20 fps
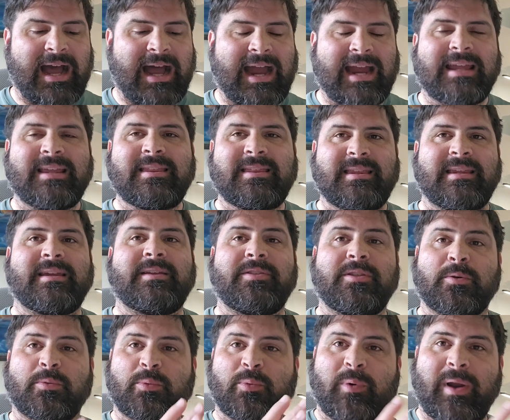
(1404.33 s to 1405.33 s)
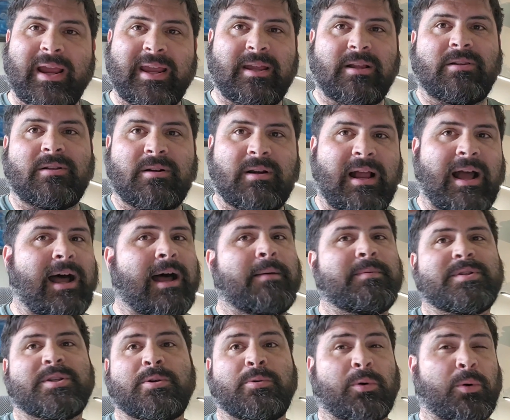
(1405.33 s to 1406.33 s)
I think the regular
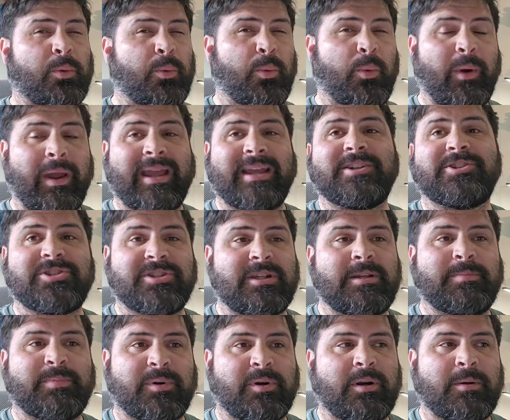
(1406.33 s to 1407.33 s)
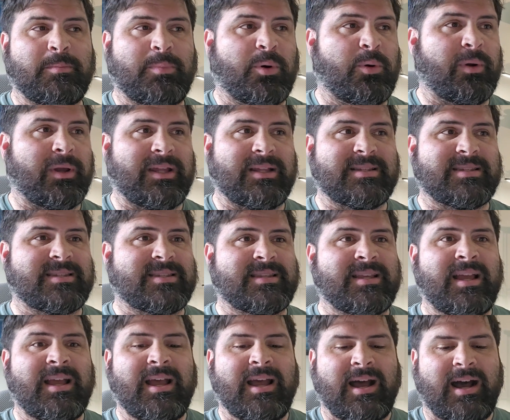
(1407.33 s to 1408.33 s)
knobs, who are way cheaper in points,
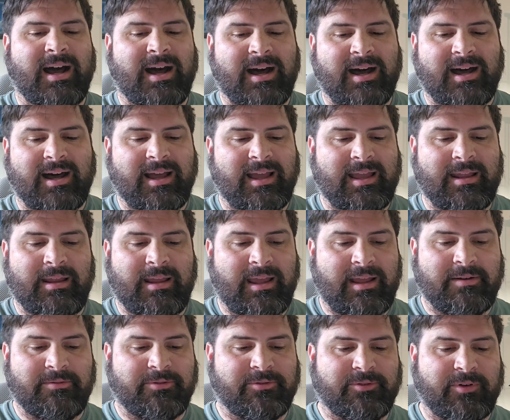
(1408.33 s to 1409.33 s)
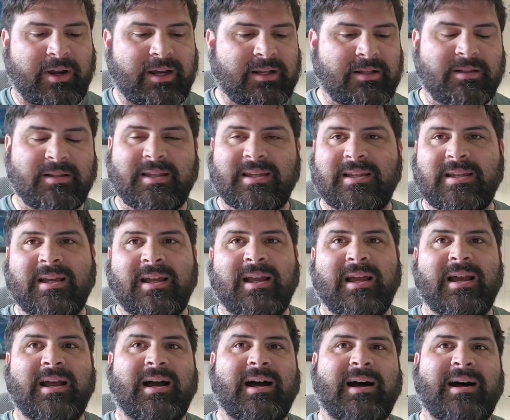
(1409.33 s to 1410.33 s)
and frankly,
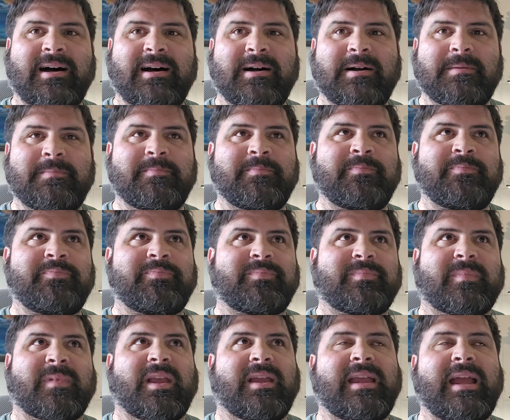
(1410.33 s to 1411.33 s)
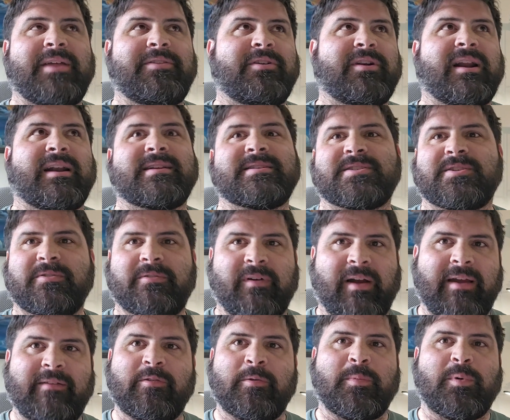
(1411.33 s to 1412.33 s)
yeah, they're not as
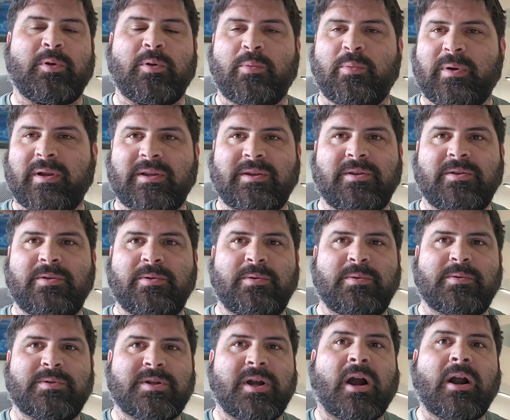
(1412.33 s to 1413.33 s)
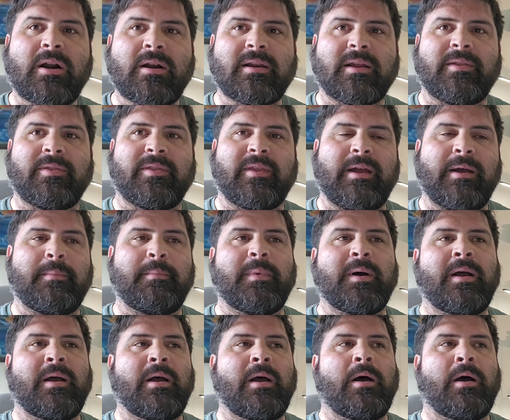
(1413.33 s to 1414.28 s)
survivable when you target them,